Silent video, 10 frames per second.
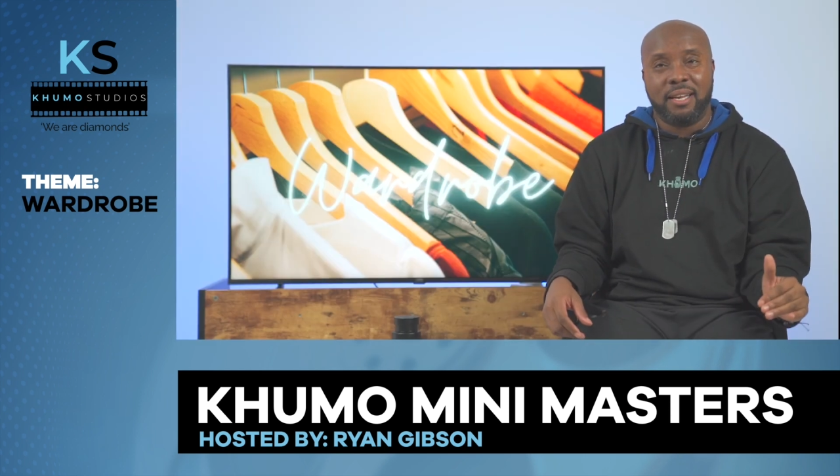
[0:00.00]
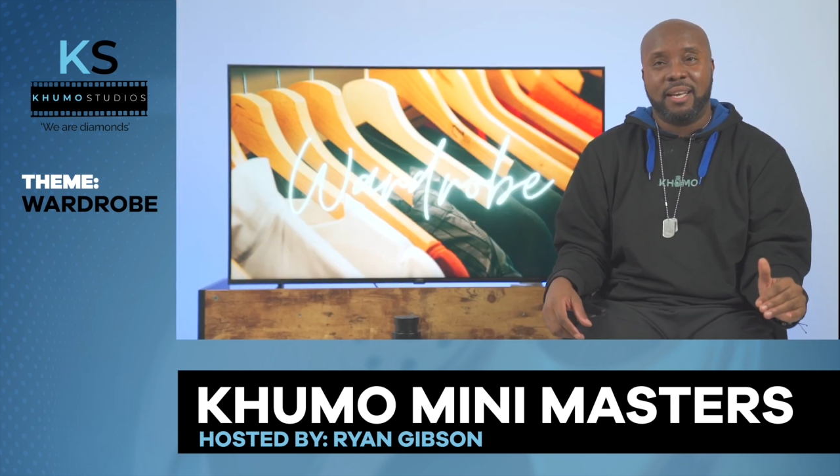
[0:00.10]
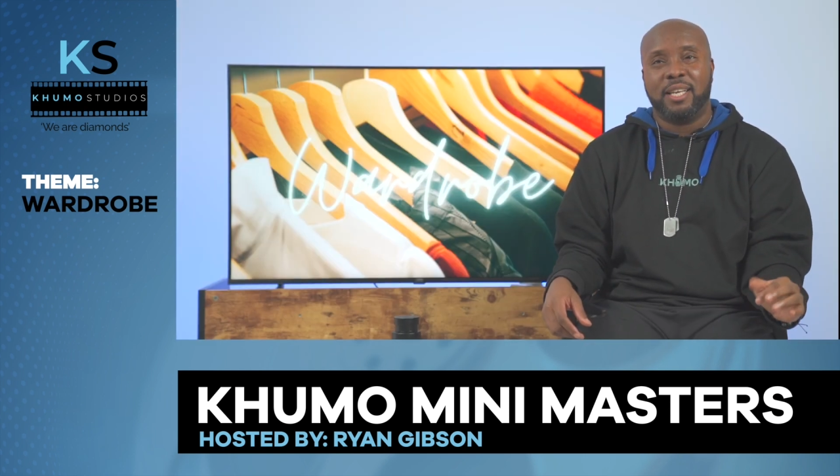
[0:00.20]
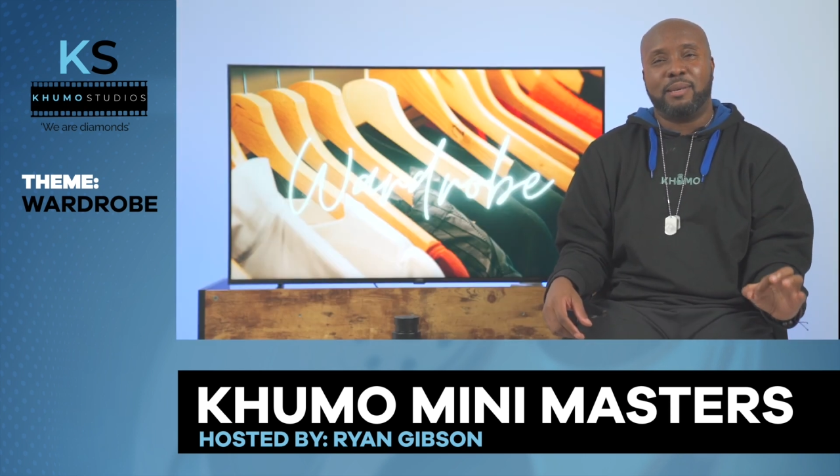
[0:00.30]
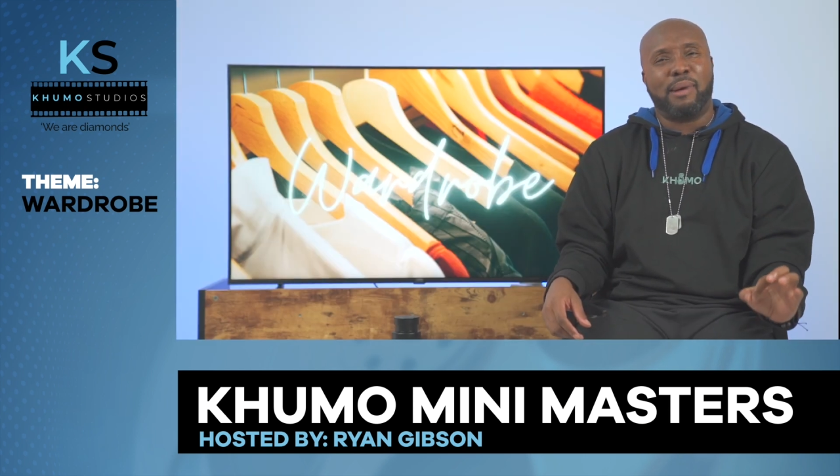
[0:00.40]
You
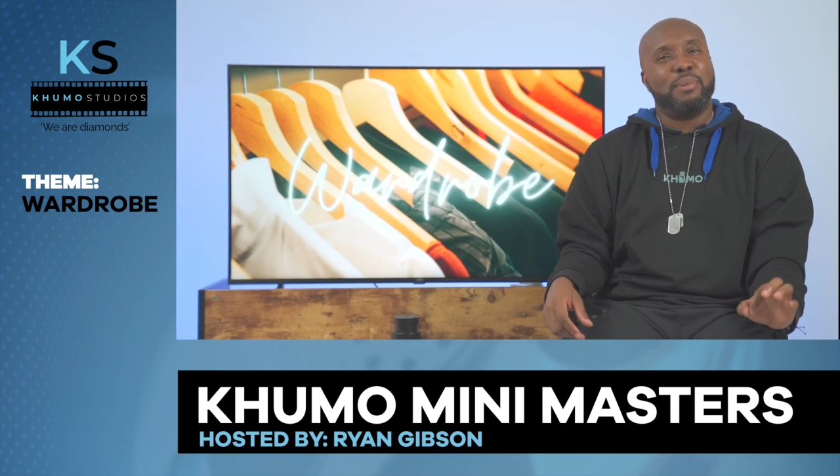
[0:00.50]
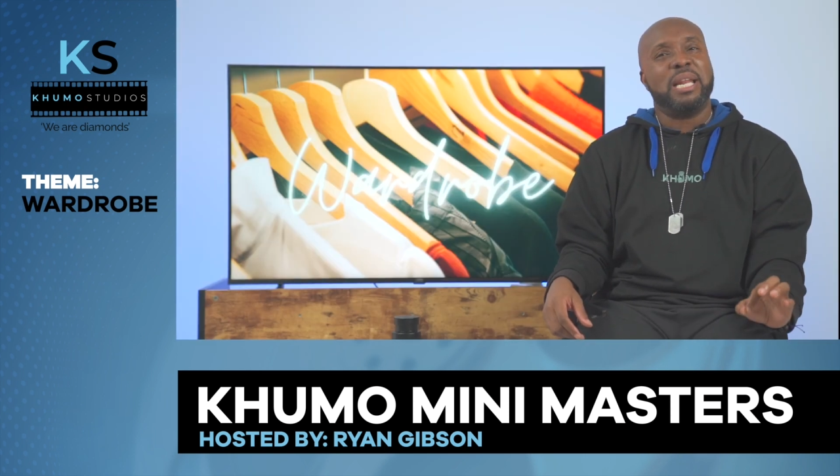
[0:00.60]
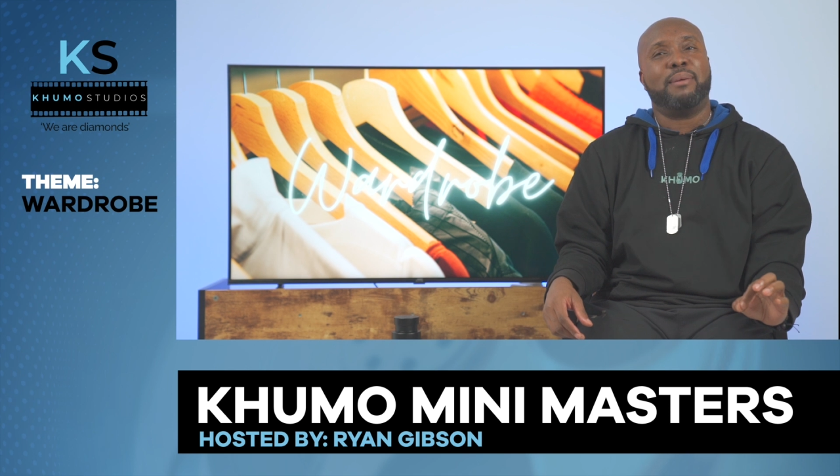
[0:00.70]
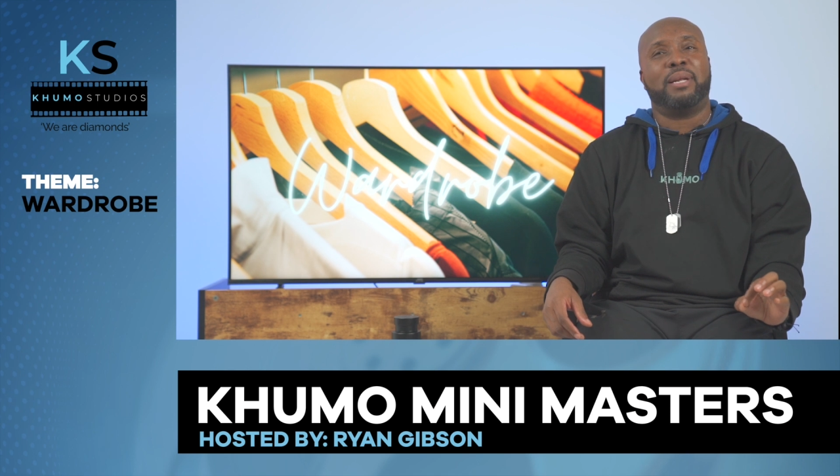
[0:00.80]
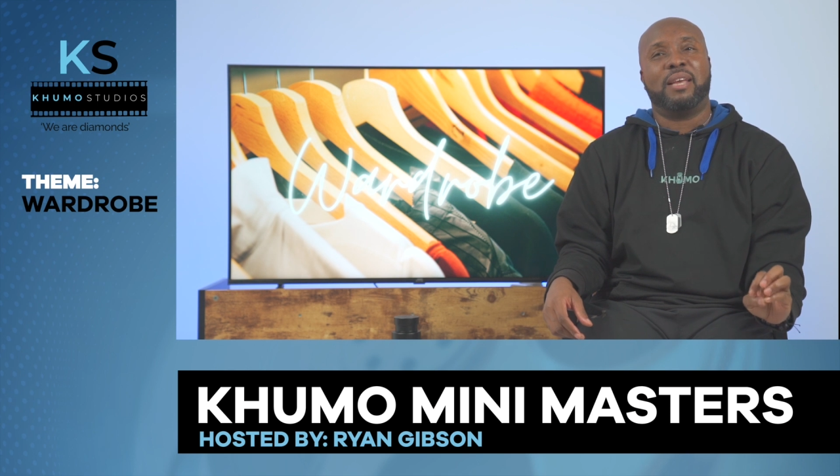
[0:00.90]
talking about being
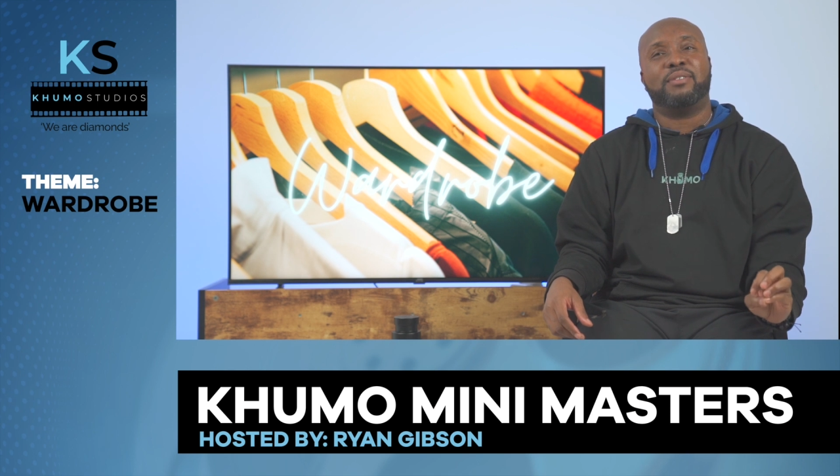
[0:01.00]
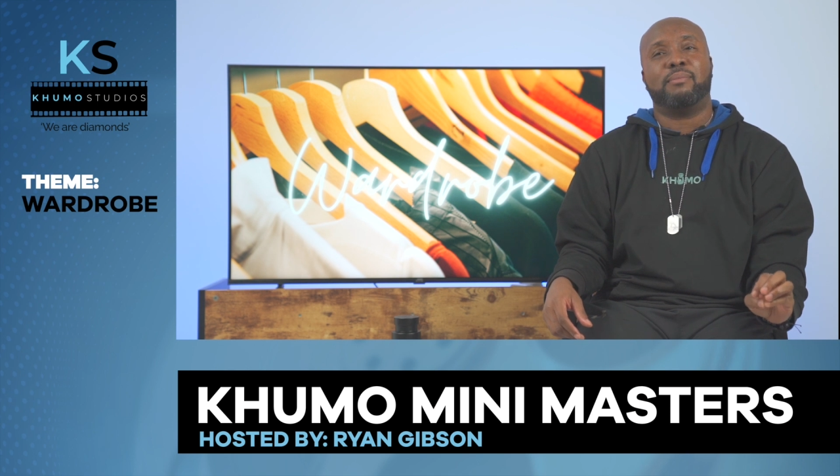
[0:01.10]
able to give